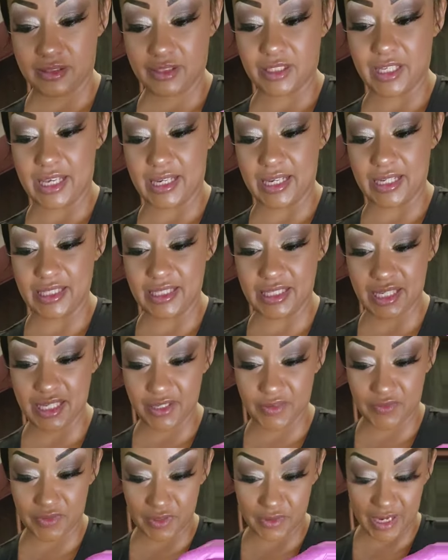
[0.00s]
So like I
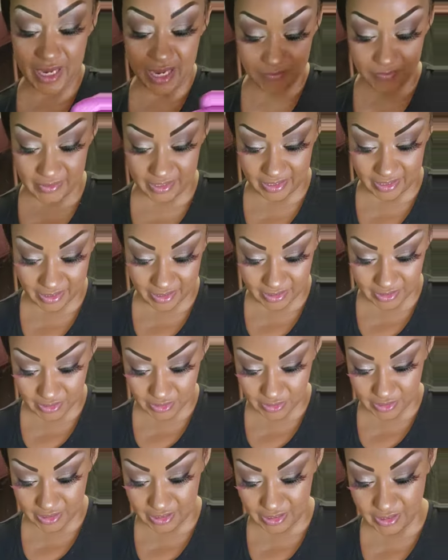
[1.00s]
said, if you have kids,
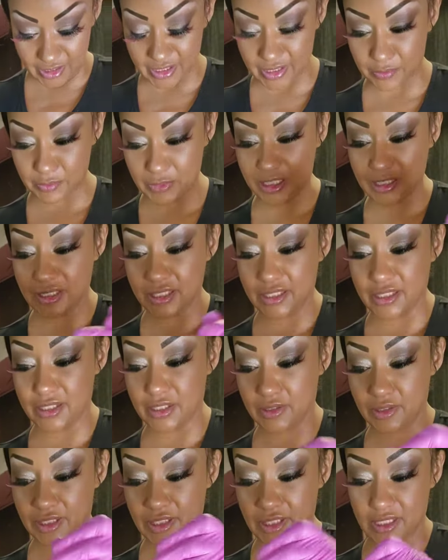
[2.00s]
your kids can make this
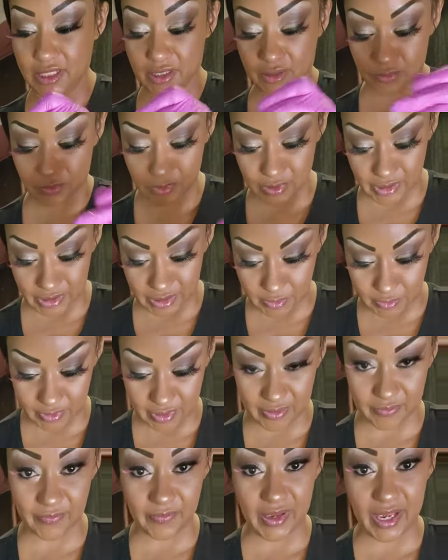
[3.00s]
too. This is a really
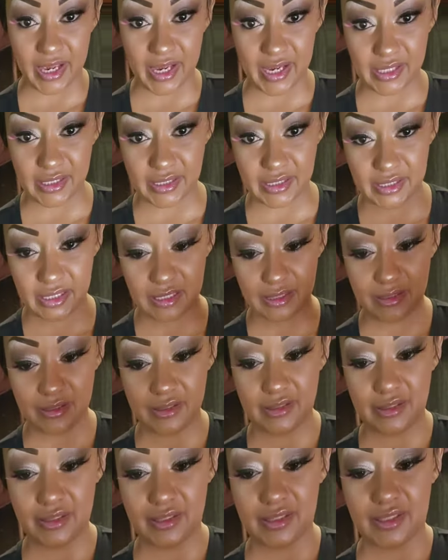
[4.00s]
quick, fast,
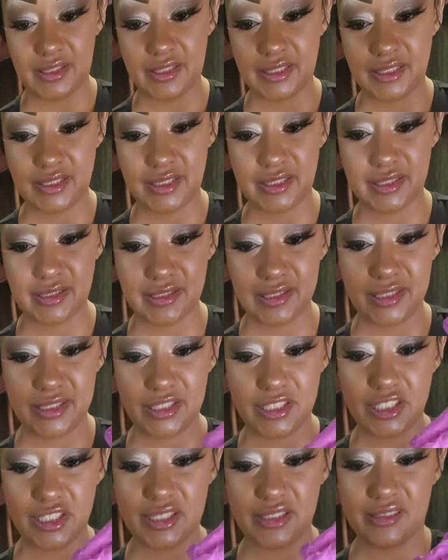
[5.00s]
easy
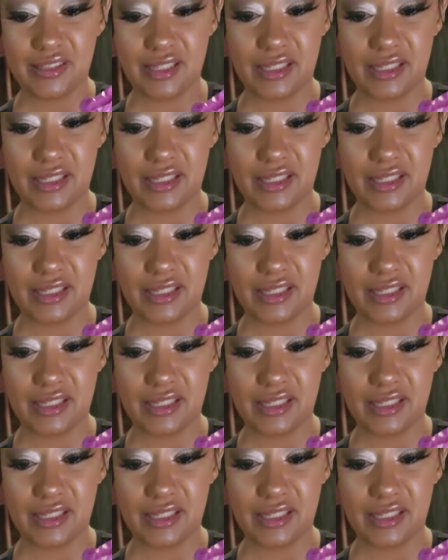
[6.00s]
dish.